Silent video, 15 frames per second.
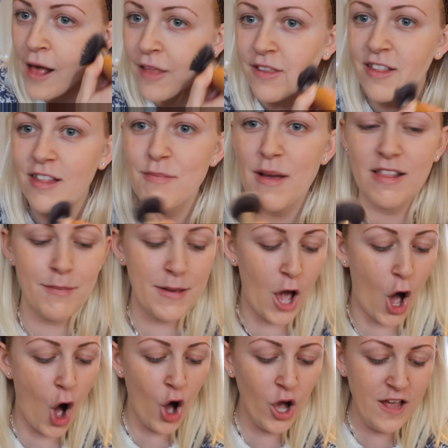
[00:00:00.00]
this is meant to be
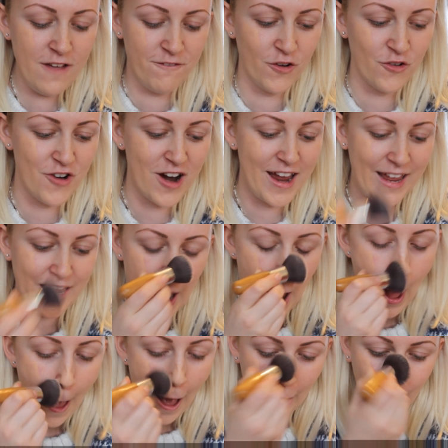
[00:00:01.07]
ivory.
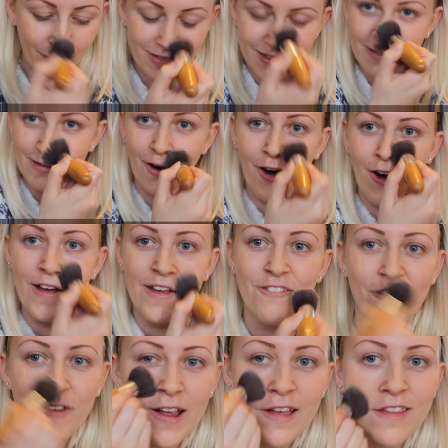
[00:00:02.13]
How is this
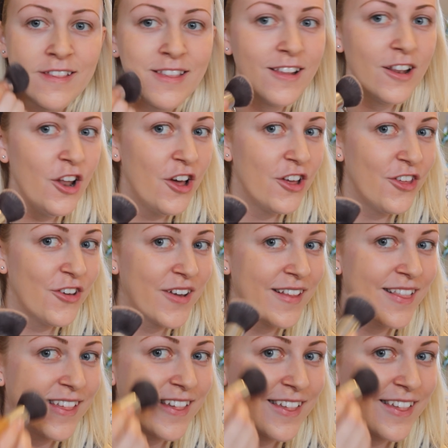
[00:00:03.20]
ivory? This is, look, you can